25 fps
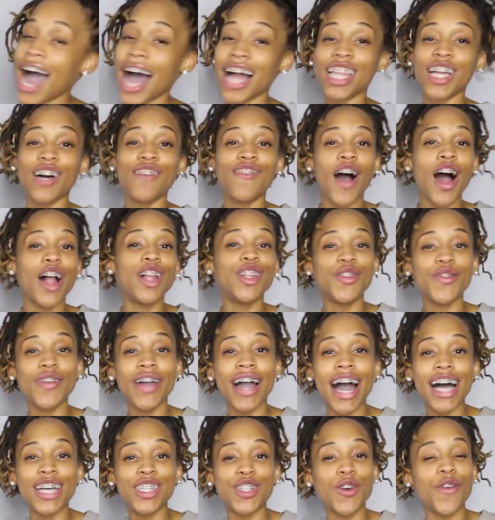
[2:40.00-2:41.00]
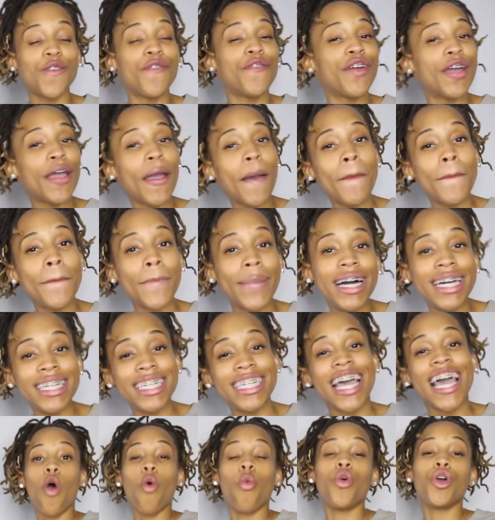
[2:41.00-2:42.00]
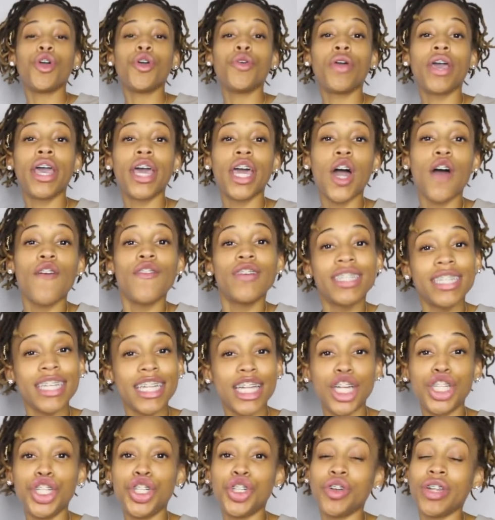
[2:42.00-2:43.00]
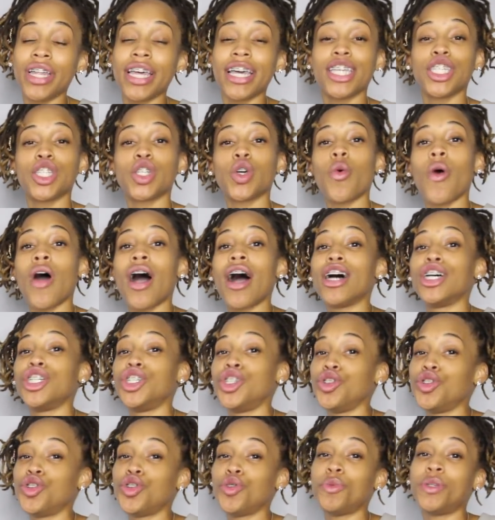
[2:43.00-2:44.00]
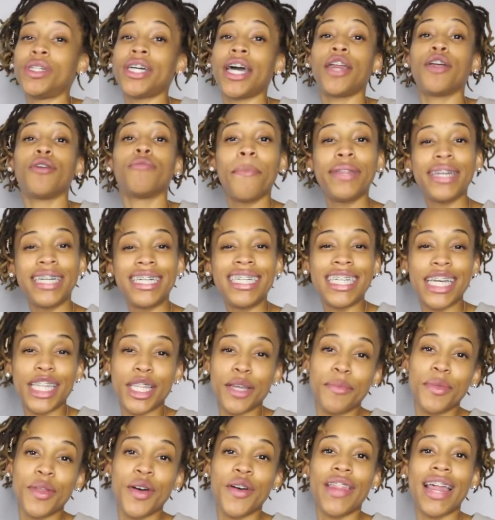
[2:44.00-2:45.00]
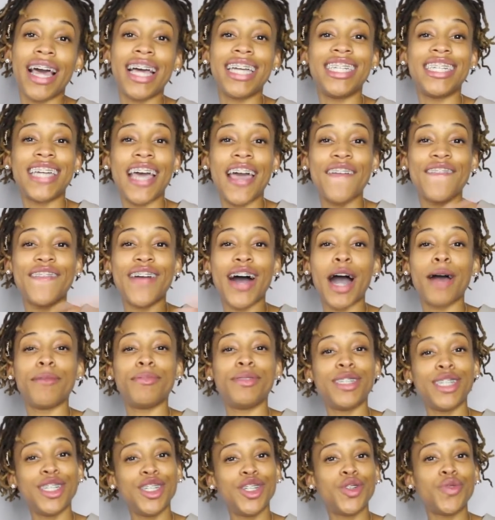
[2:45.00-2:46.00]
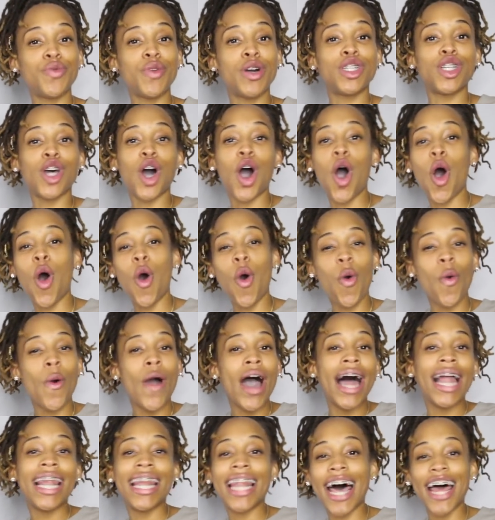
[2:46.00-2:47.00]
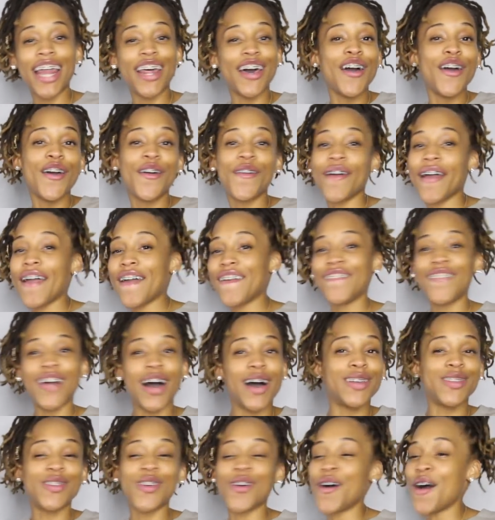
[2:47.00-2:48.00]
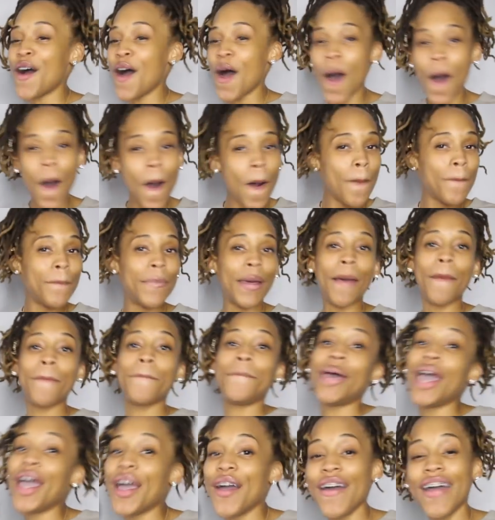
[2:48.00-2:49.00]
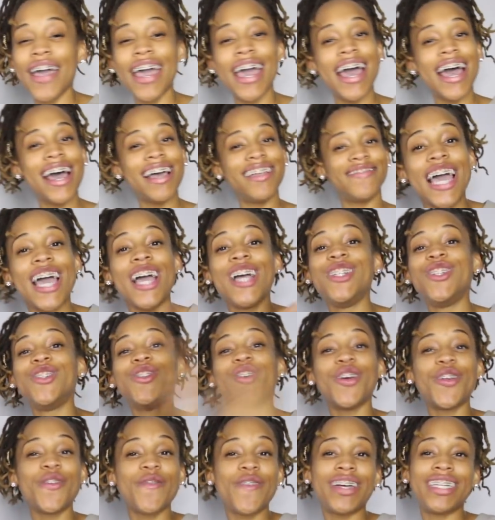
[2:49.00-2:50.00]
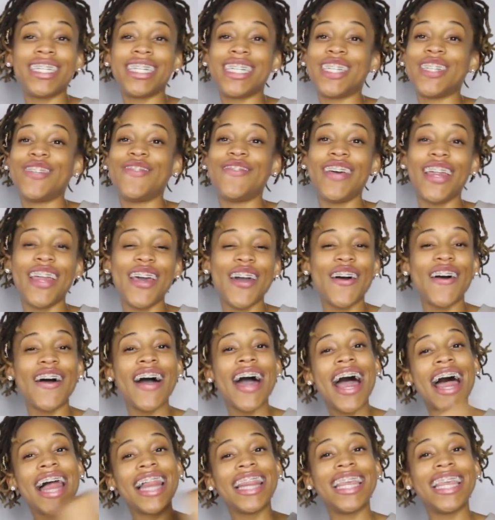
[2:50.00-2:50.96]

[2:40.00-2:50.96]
I love all of you guys so freaking much. When you get over to the Julien Squad's YouTube channel, please let them know that J Vibe sent you as a whole lot of great vibes going on, big period. Enjoy the rest of this video.